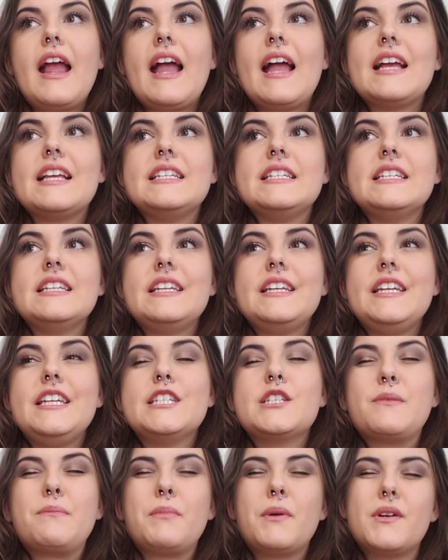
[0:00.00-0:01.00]
and
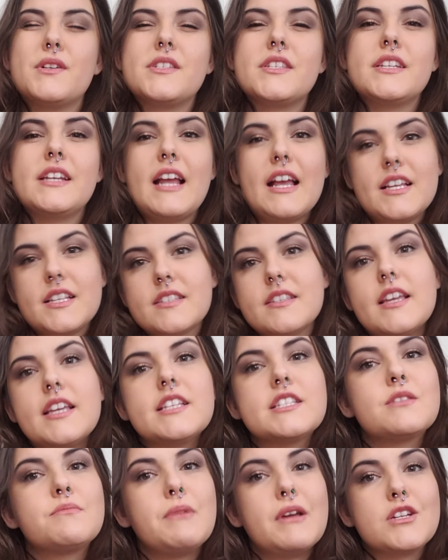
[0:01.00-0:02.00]
each person has
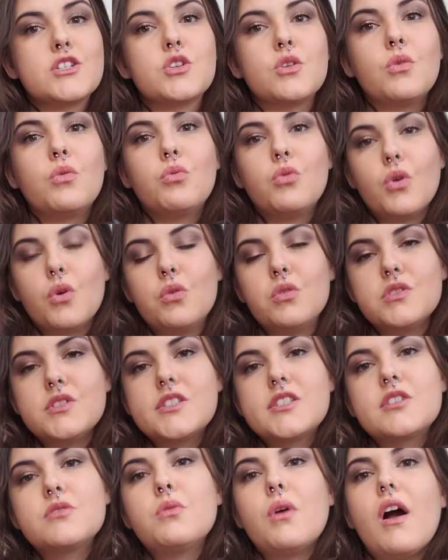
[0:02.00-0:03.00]
like special
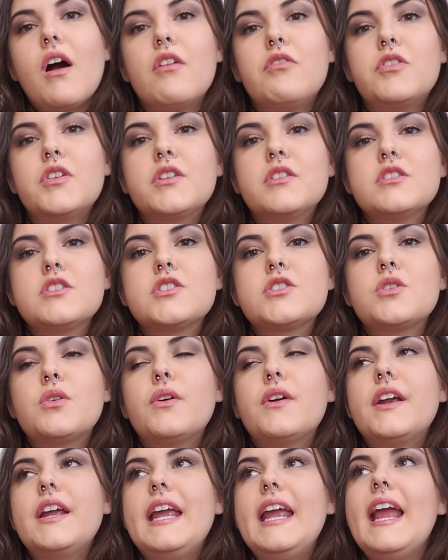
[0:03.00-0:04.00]
roles to offer the
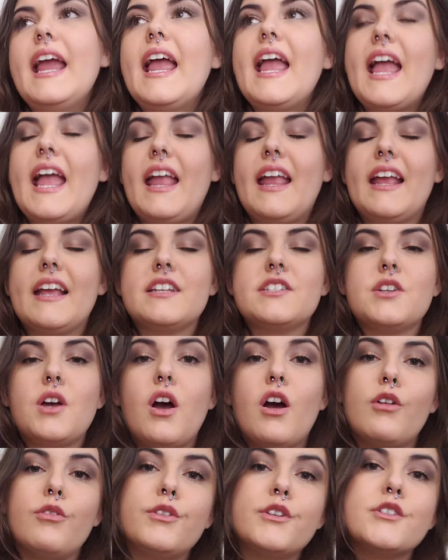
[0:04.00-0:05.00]
story and to
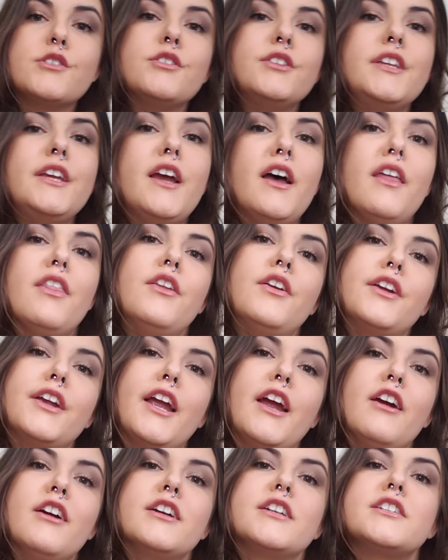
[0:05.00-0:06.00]
offer to the other
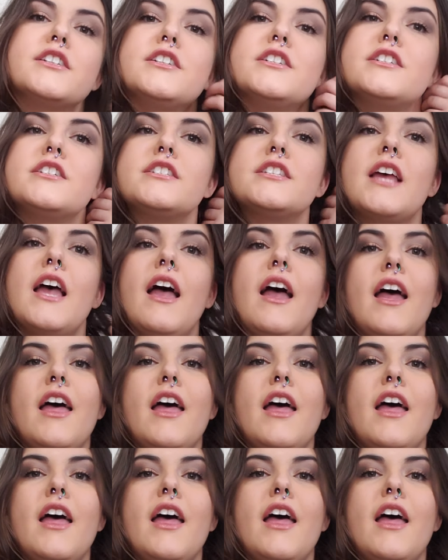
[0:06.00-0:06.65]
characters